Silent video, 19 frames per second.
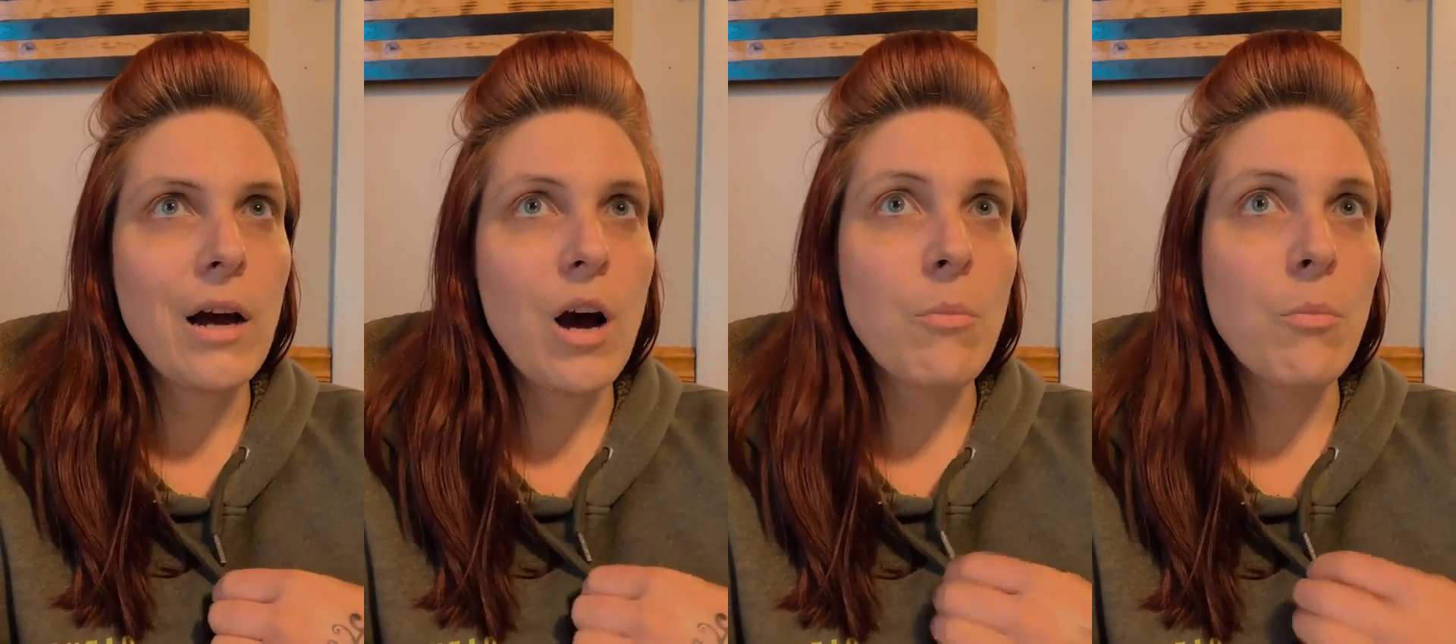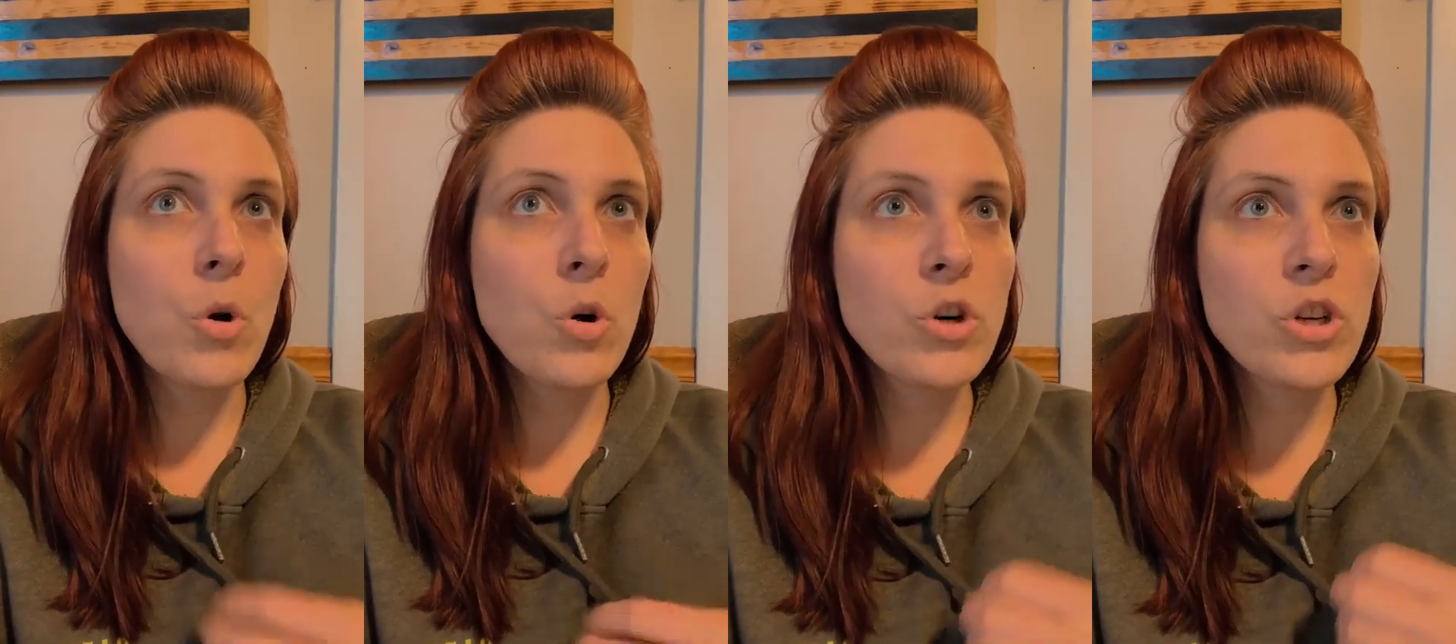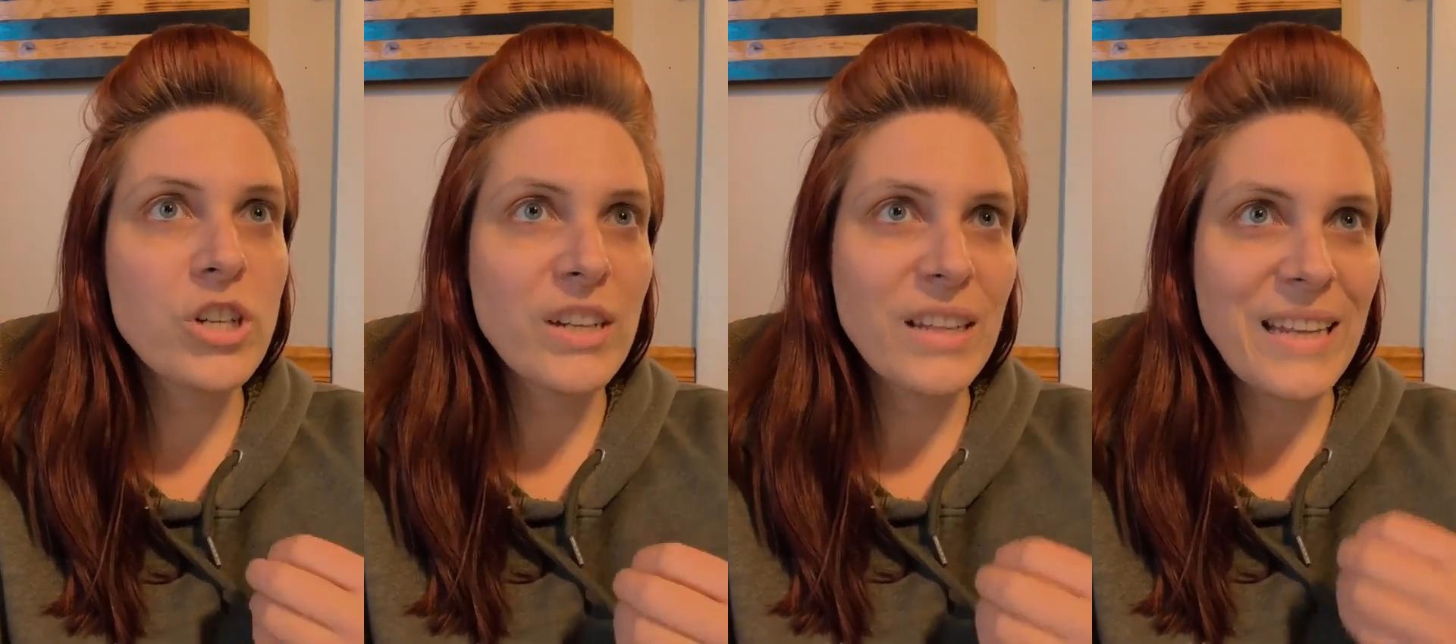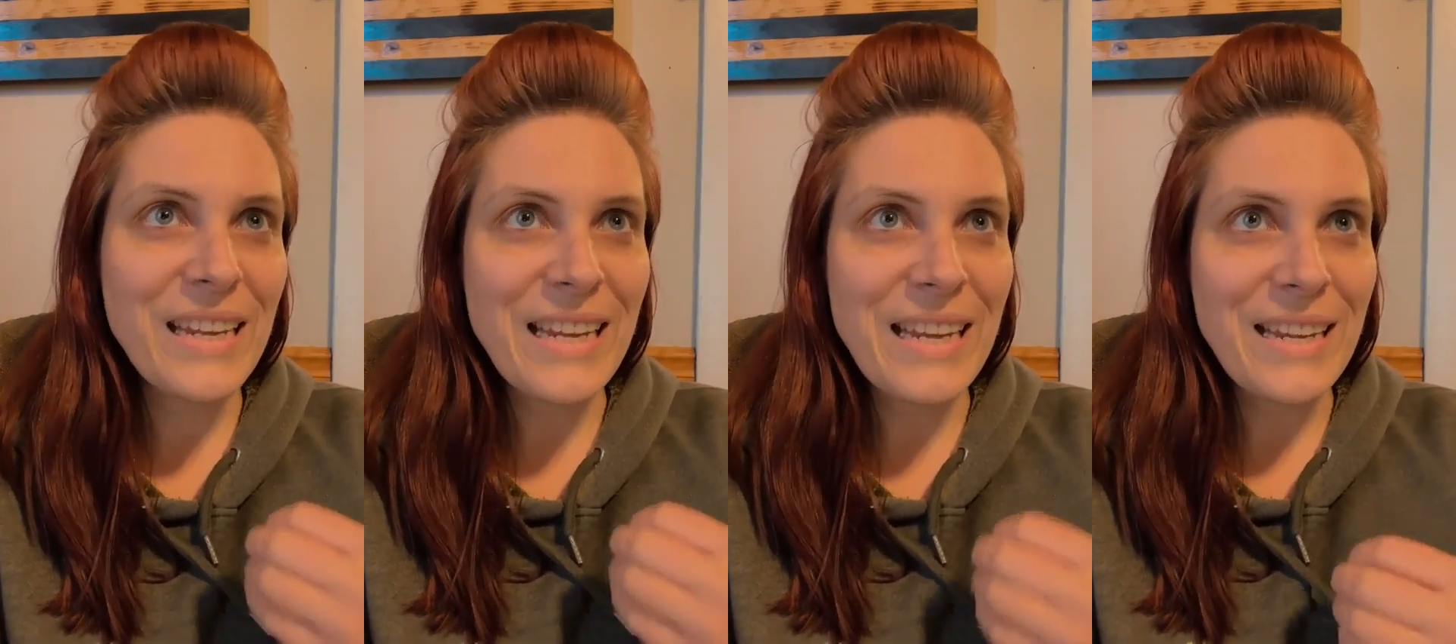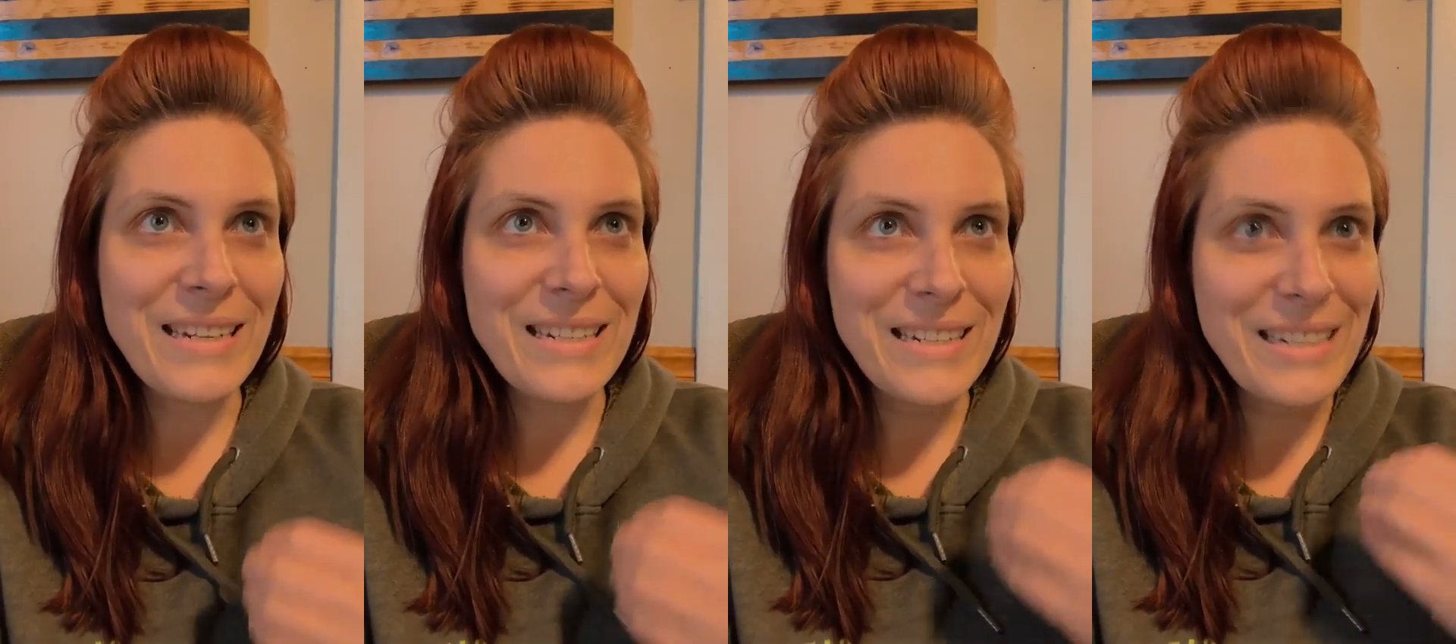
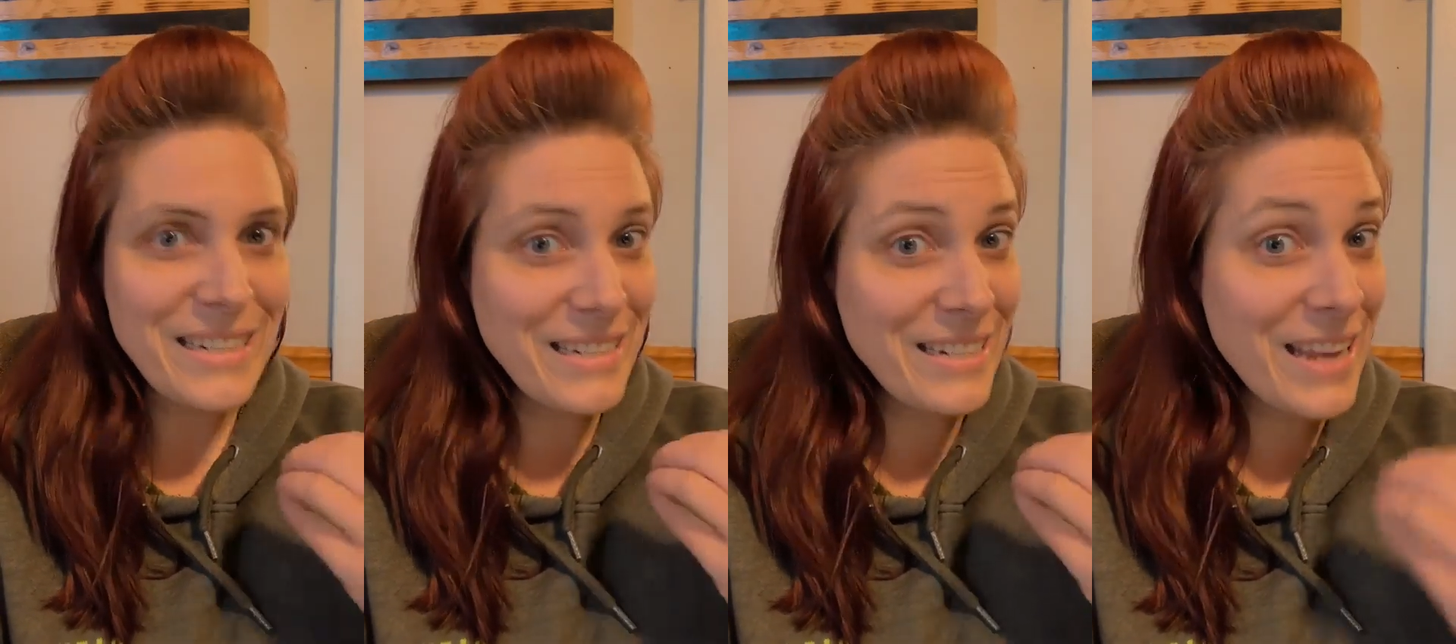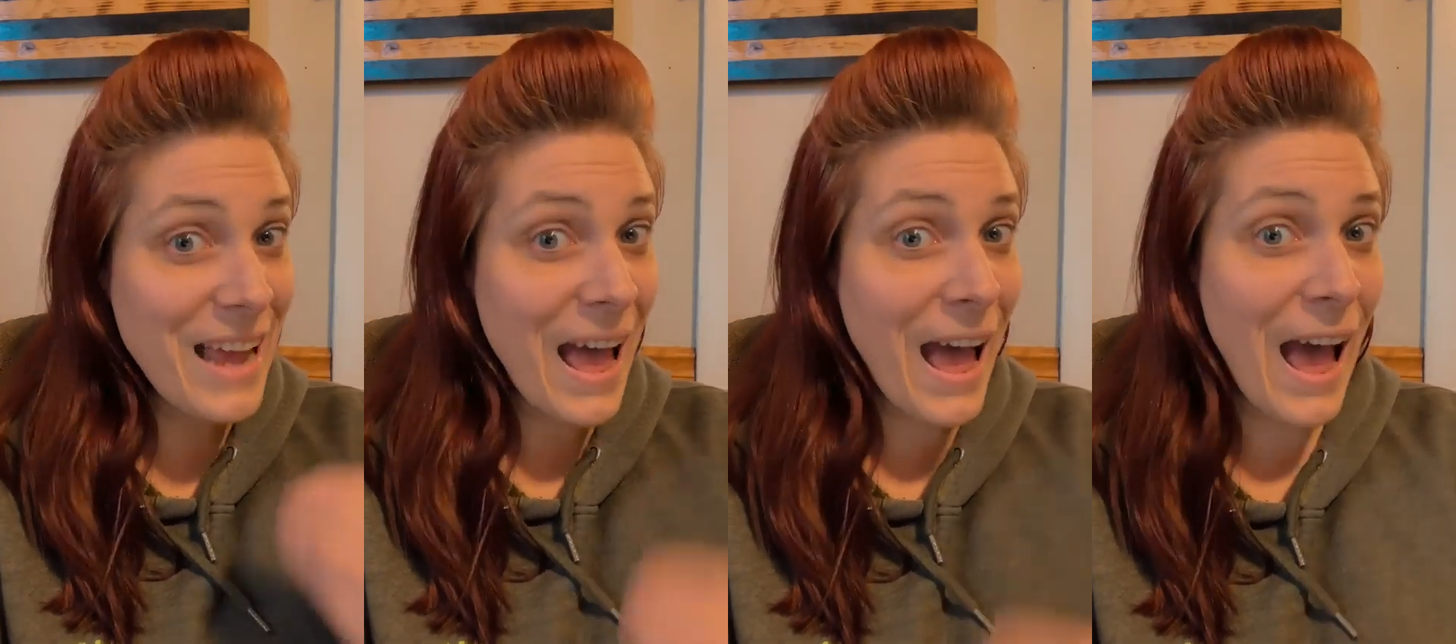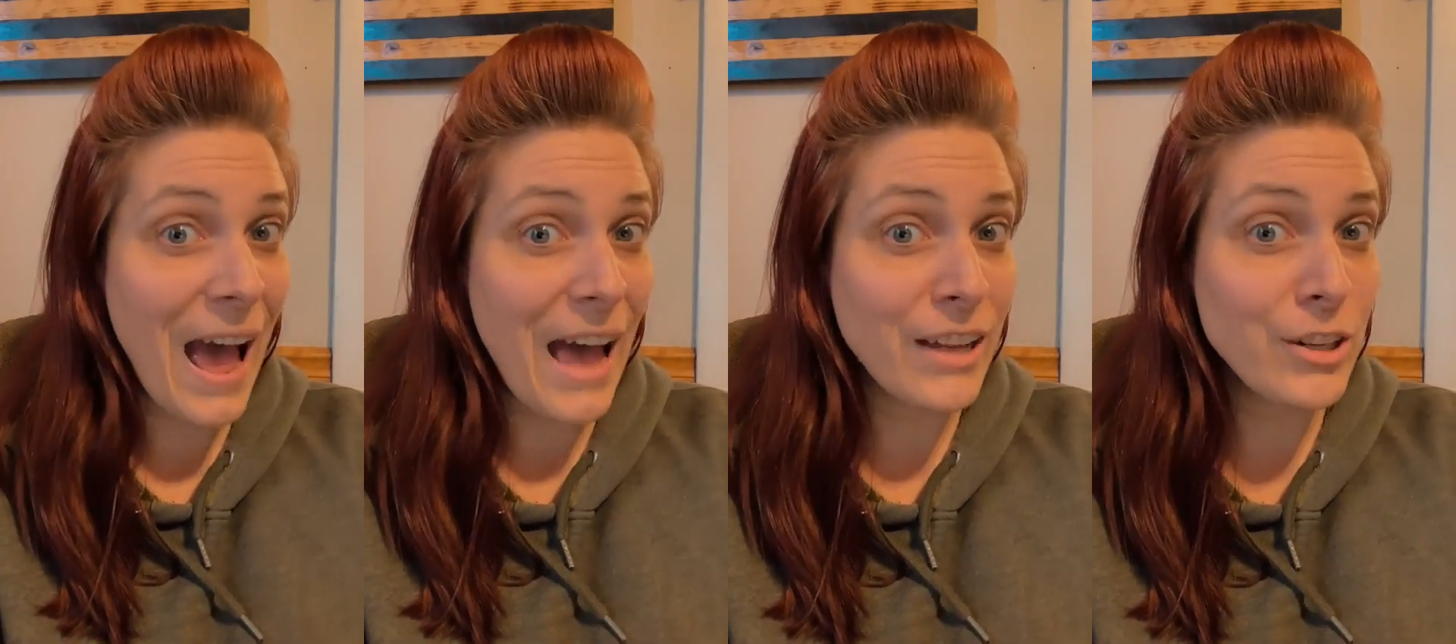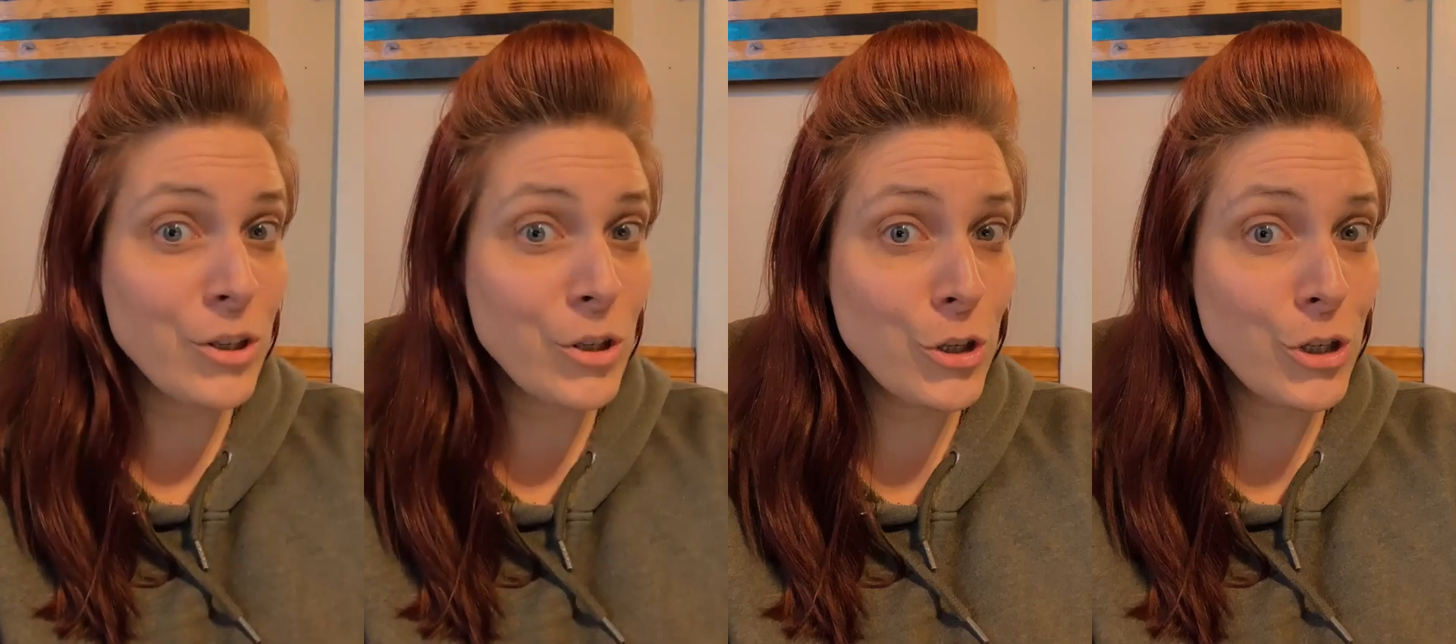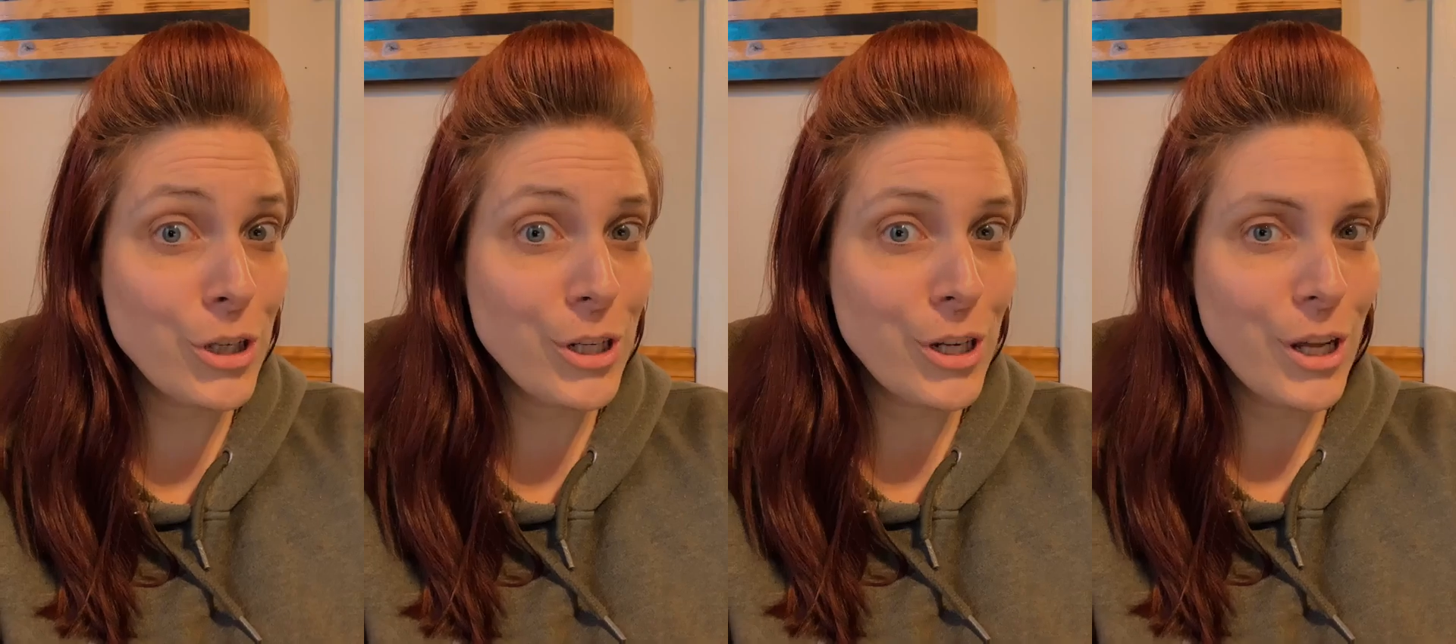emotionally
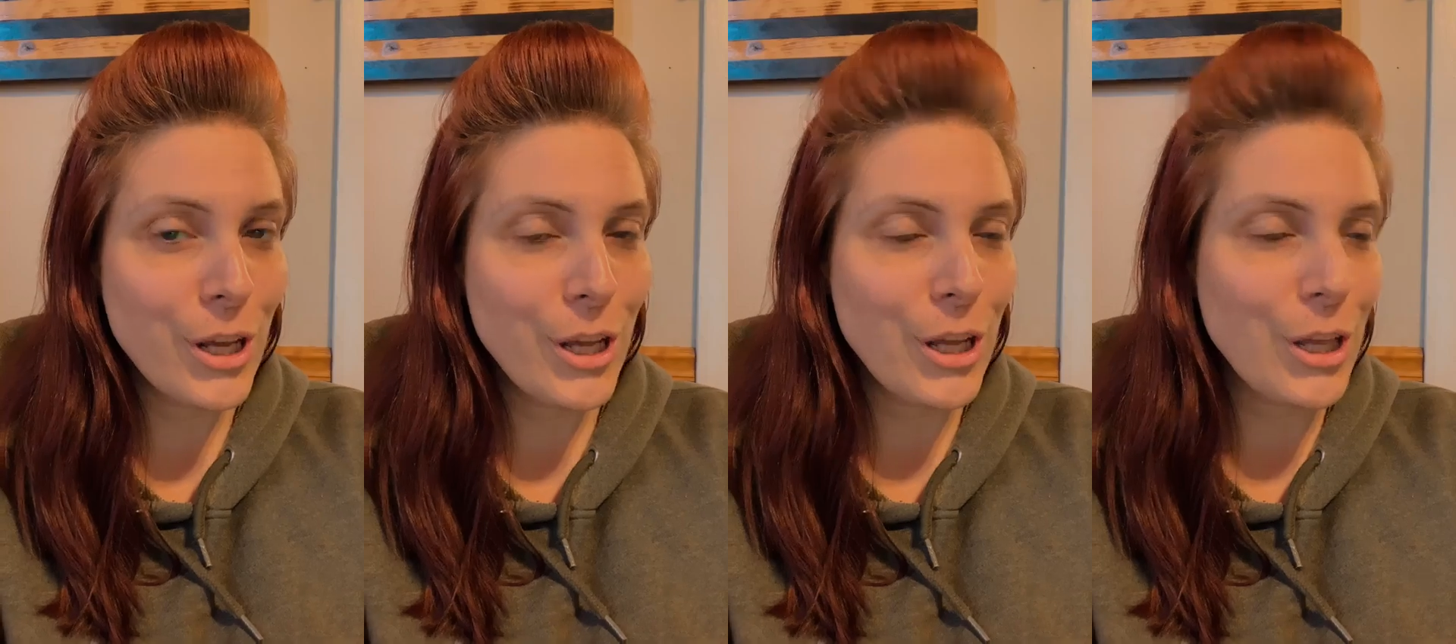detached,